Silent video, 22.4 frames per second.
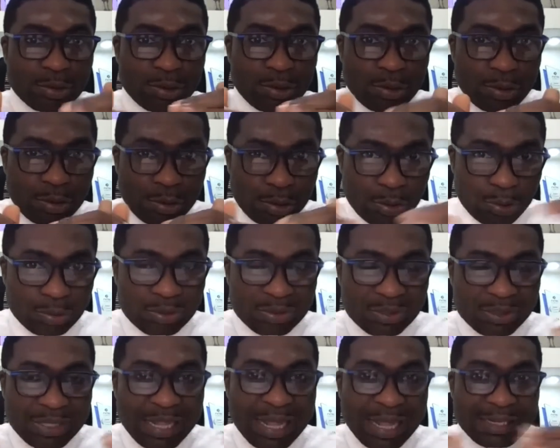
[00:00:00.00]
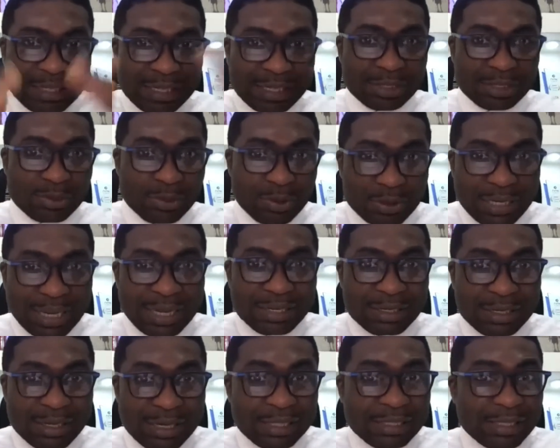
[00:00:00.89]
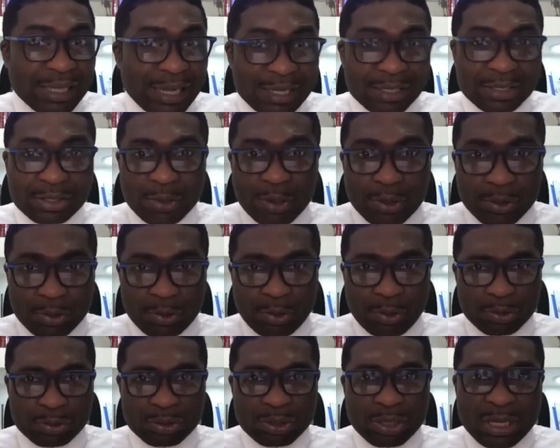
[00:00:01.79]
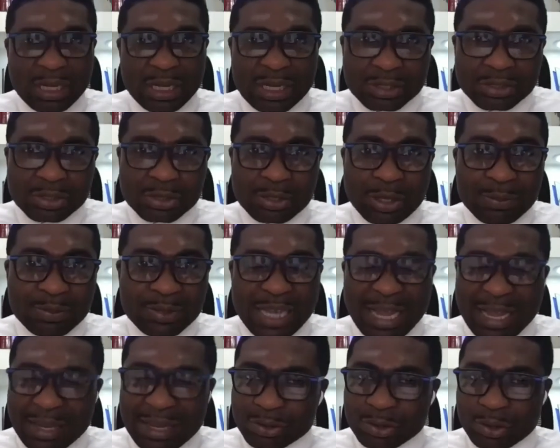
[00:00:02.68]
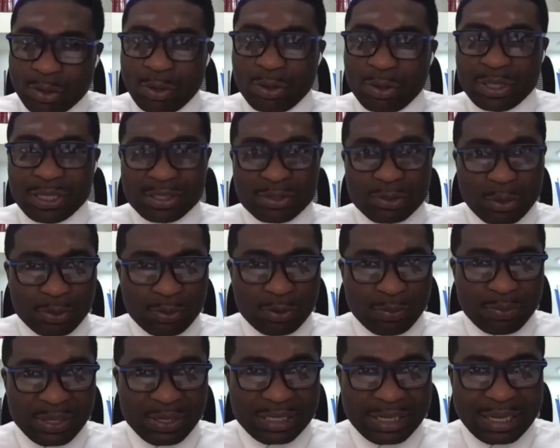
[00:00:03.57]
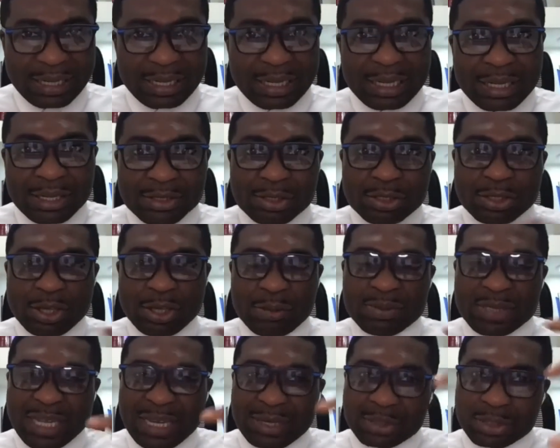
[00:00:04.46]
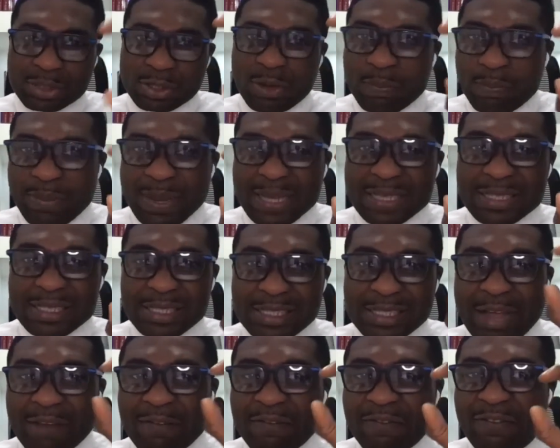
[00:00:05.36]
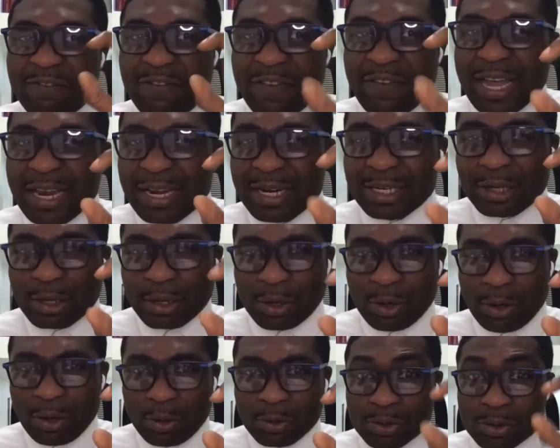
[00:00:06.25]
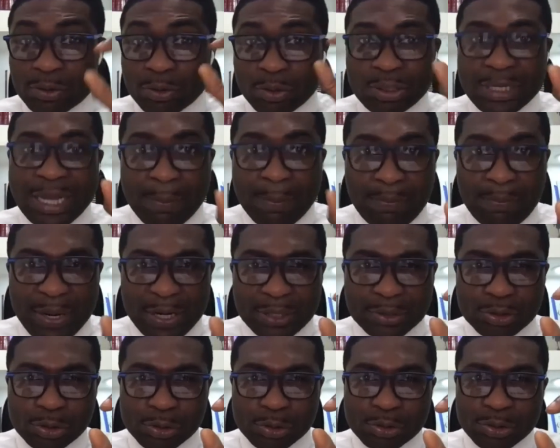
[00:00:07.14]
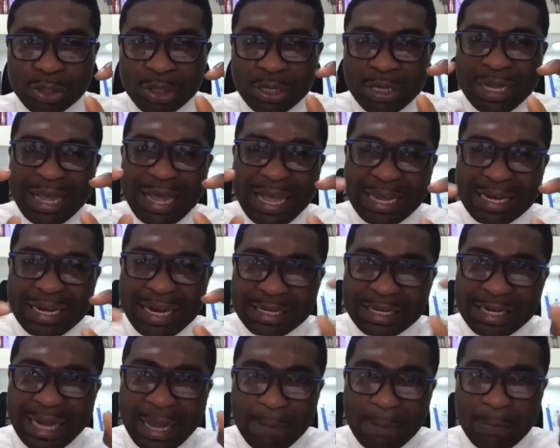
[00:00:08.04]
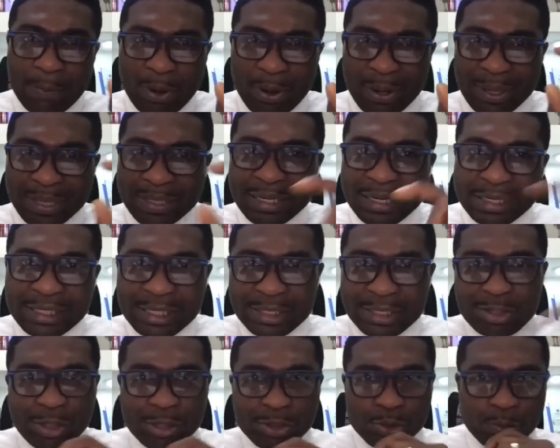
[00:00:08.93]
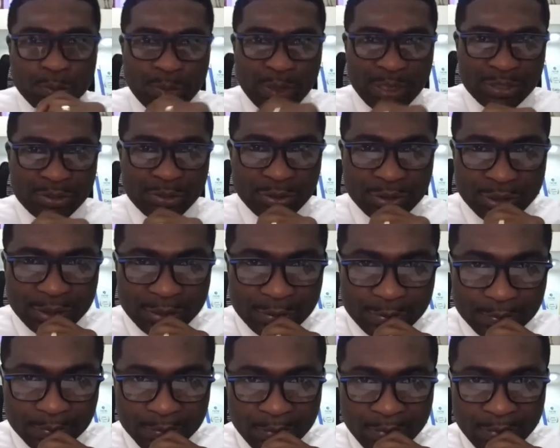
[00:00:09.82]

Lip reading: looks like this or that glitter is not gold. Sometimes gold is going to be there. Sometimes some persons are very close to their breakthrough, and at that point, they just quit on it.